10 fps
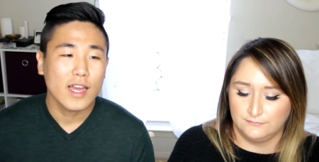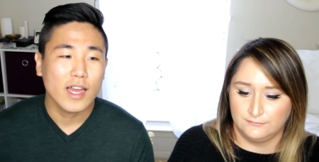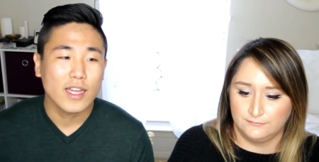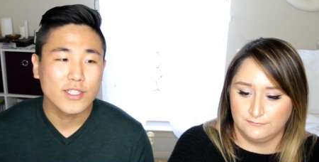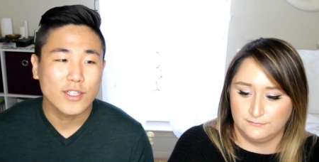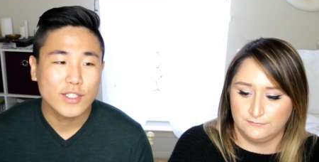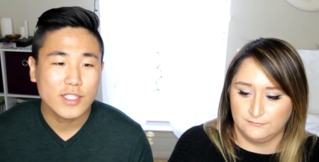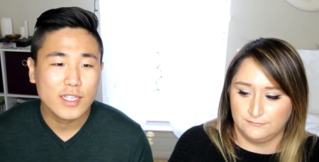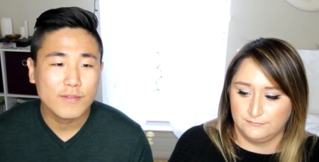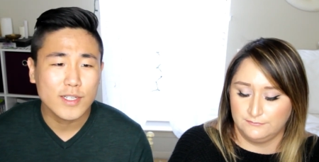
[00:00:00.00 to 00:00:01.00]
Speaker 1: as a
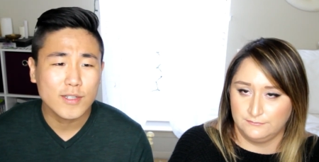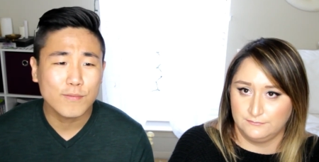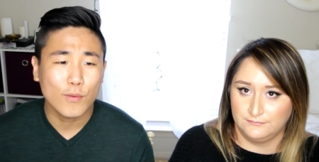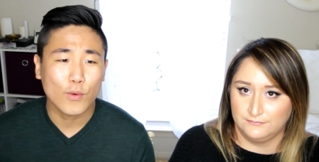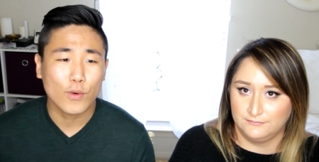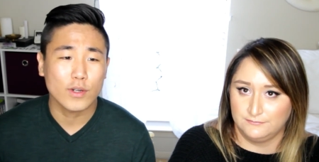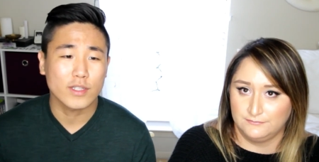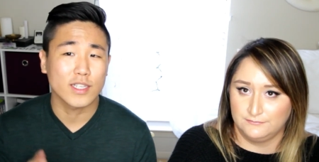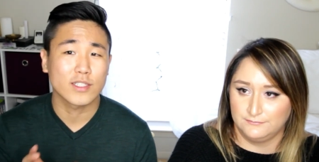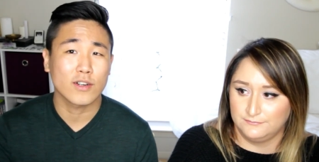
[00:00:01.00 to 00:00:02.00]
civil for
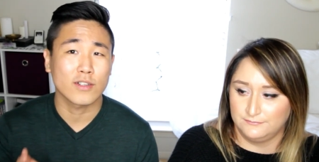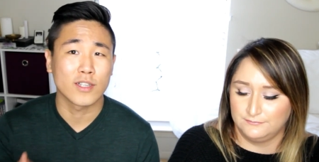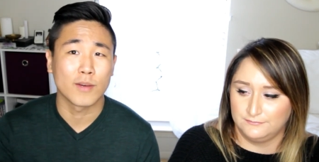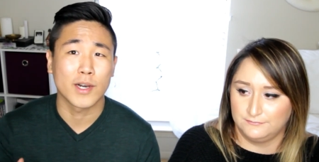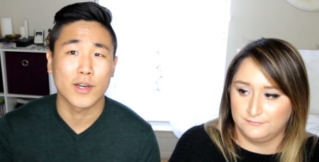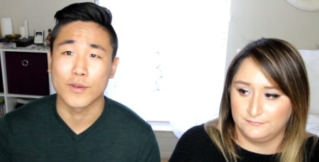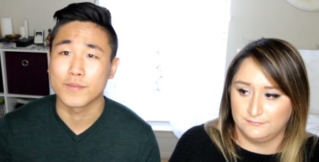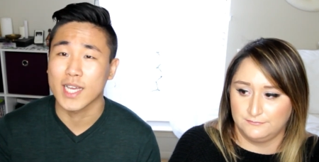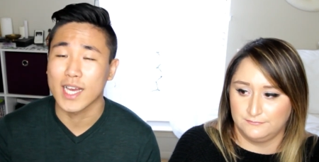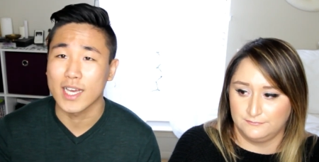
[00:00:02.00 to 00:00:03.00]
that certain amount
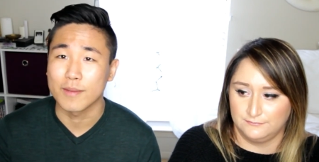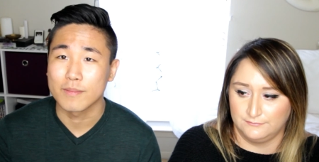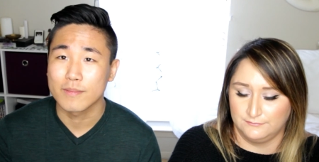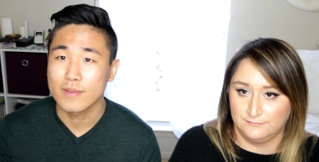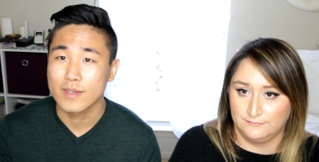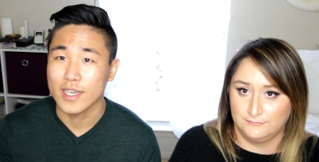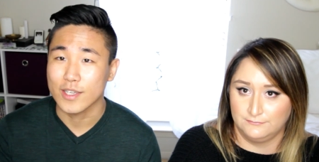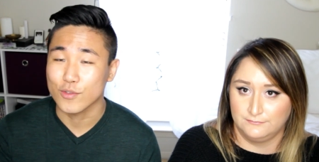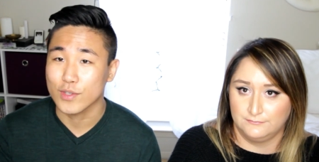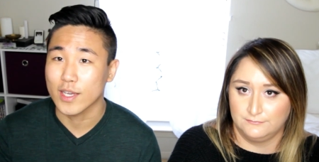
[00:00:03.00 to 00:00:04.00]
of time.
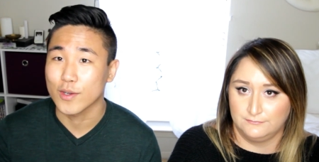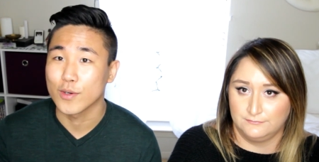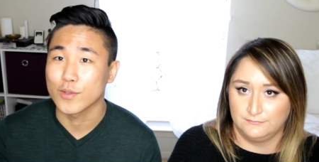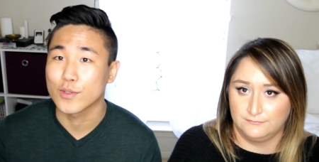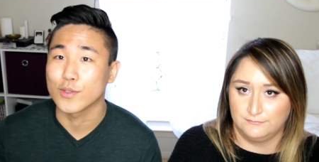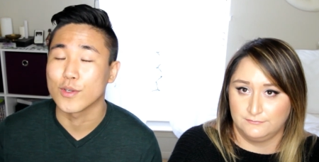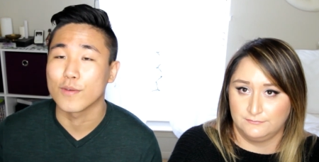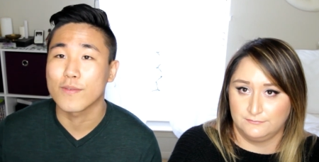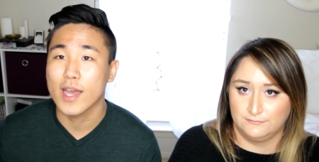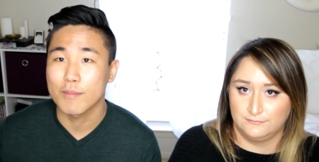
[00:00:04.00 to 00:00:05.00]
Like you can go to your
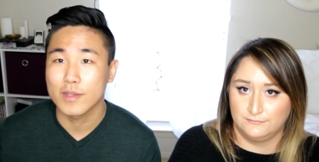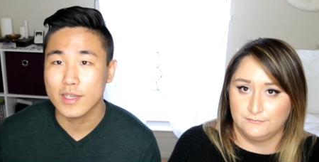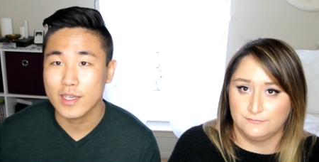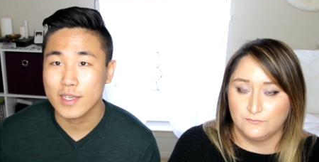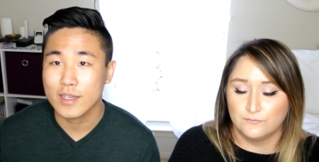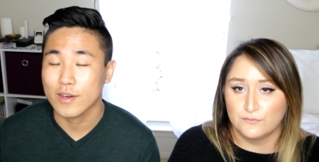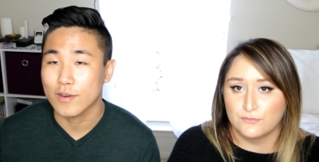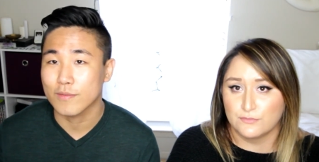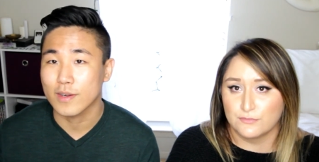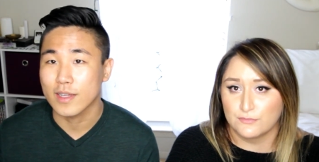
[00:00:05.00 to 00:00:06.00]
family,
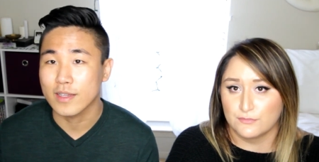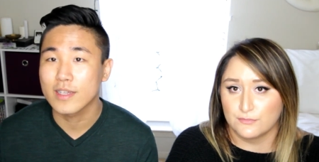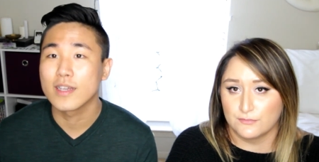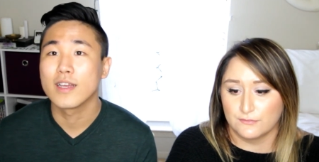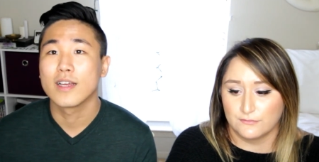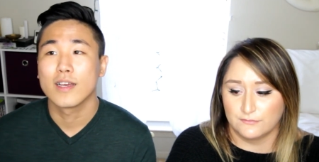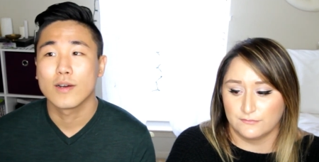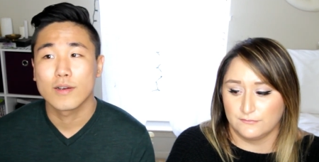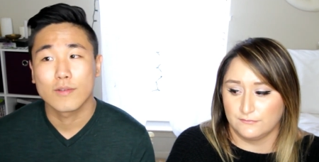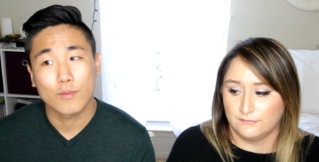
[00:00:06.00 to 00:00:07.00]
girlfriend,
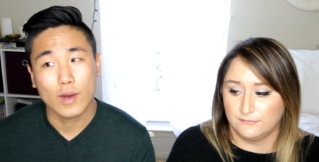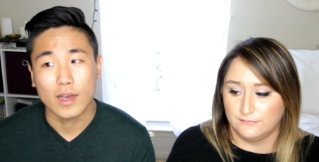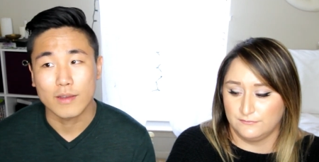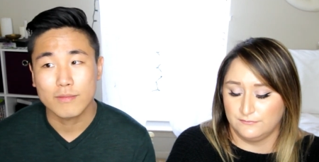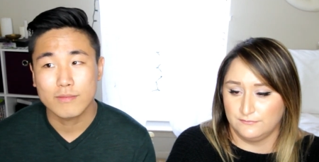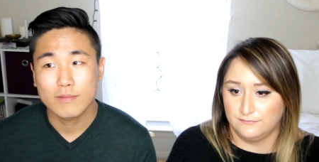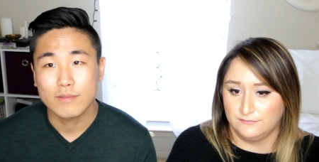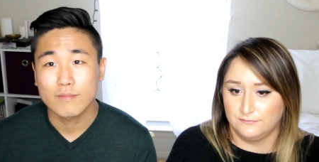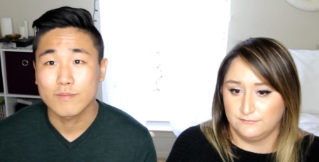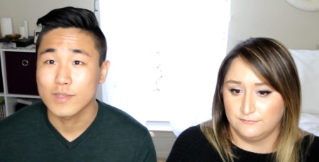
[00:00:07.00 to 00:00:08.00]
wife,
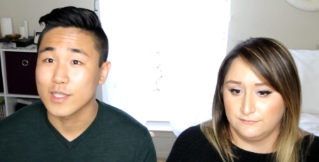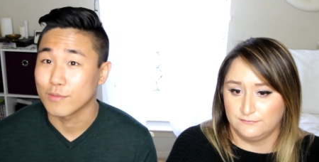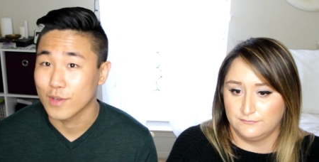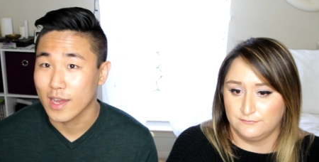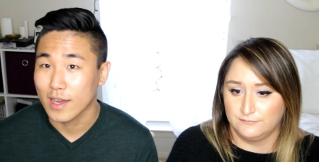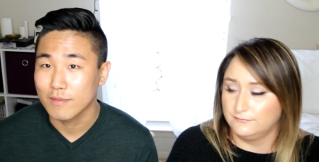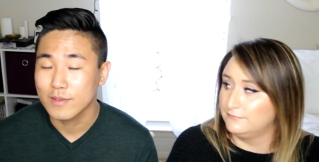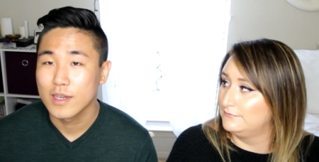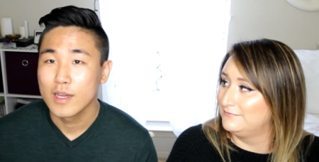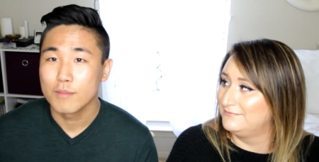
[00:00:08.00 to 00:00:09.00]
if you have.
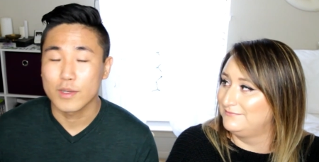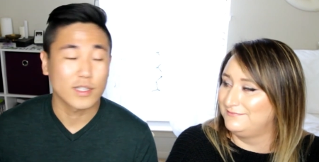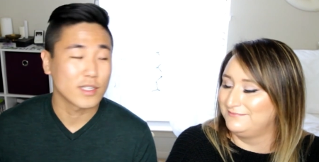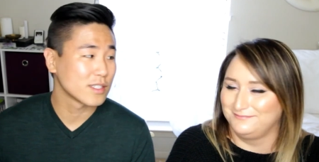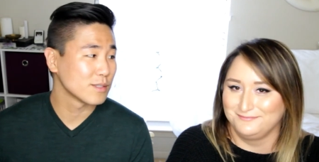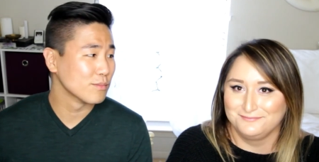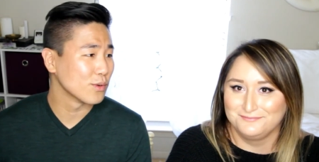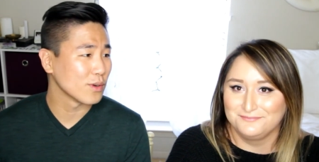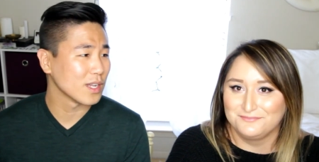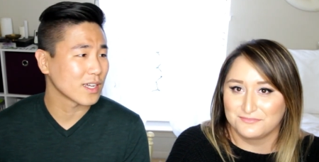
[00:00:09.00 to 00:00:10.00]
But it's
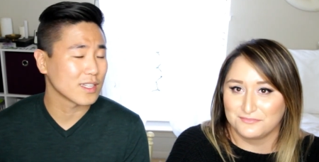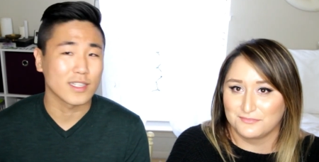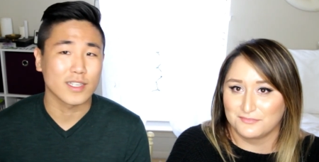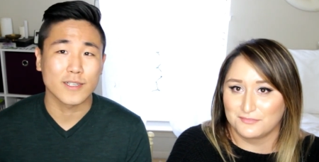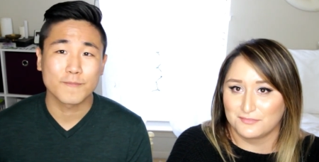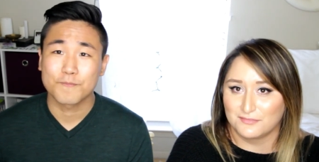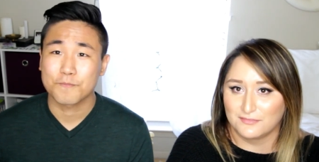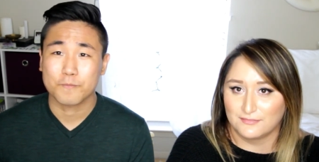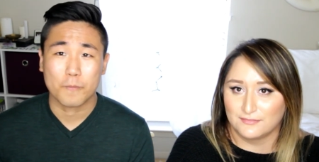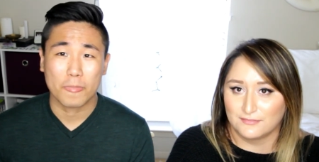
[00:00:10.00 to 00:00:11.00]
more likely
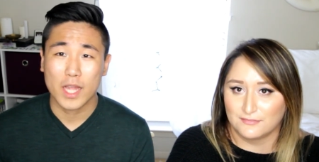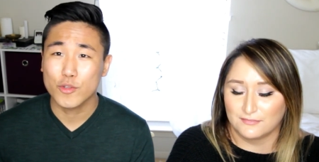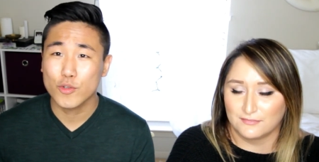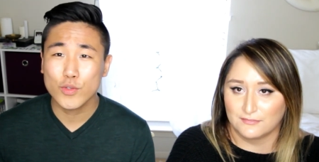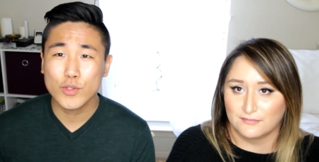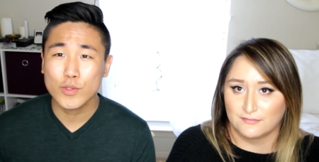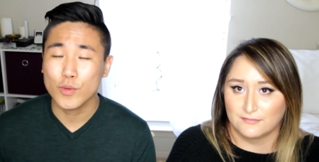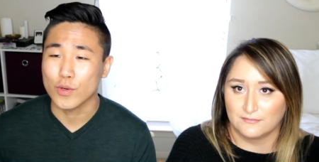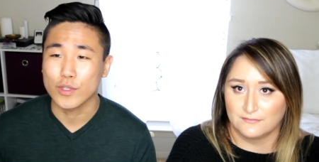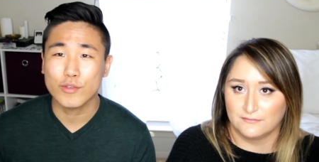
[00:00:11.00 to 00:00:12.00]
two
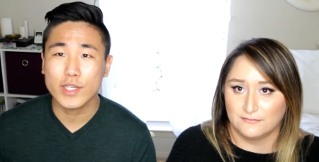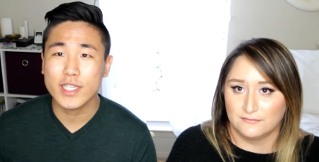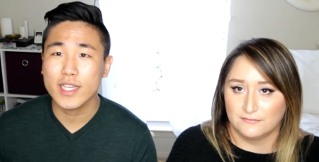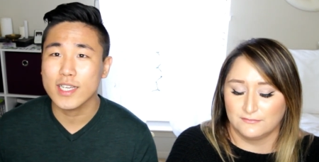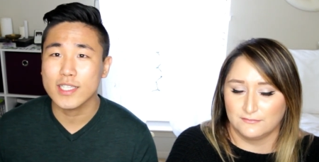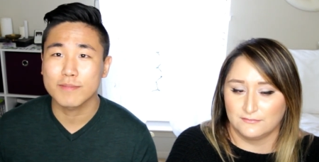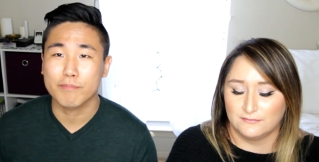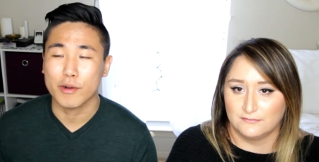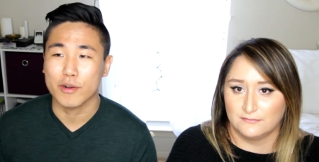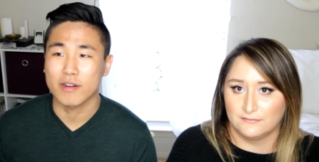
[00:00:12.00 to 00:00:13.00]
or three days
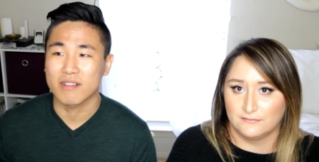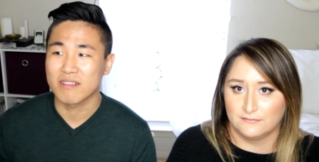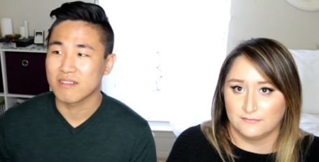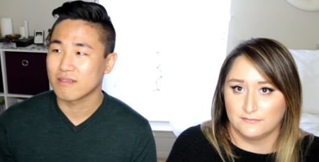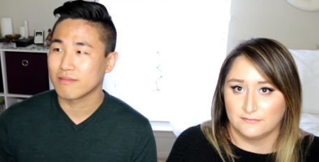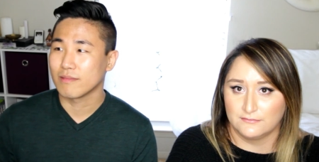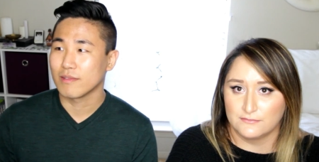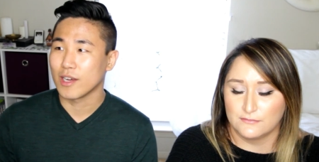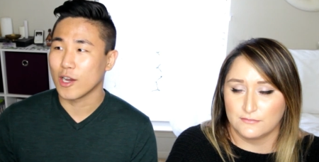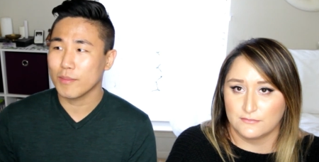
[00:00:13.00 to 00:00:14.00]
per
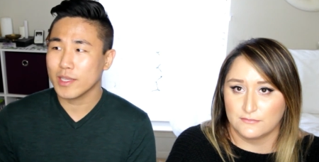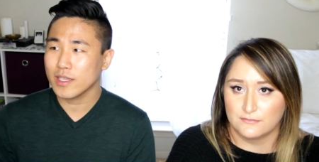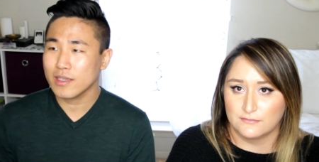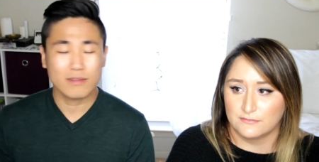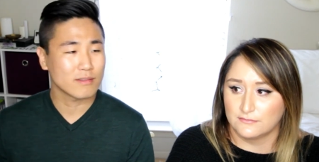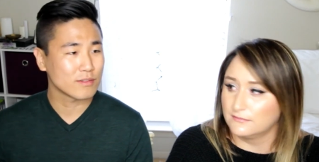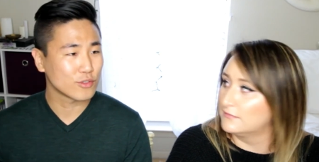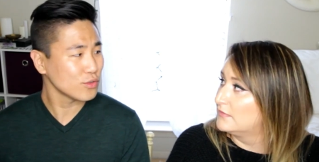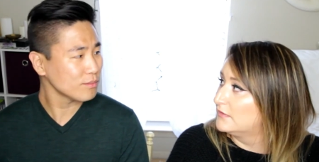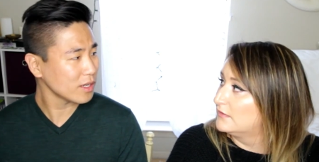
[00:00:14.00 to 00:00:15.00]
how many?
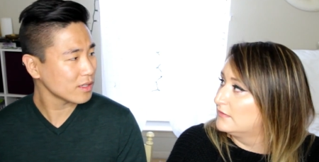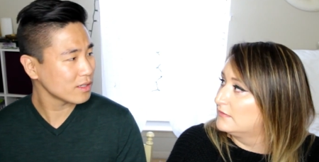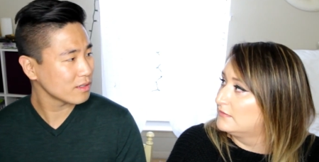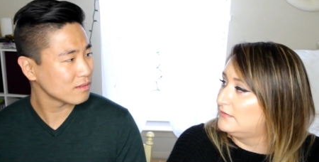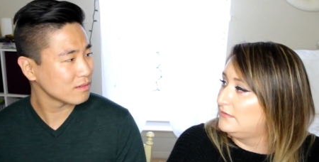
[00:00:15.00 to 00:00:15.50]
Two month?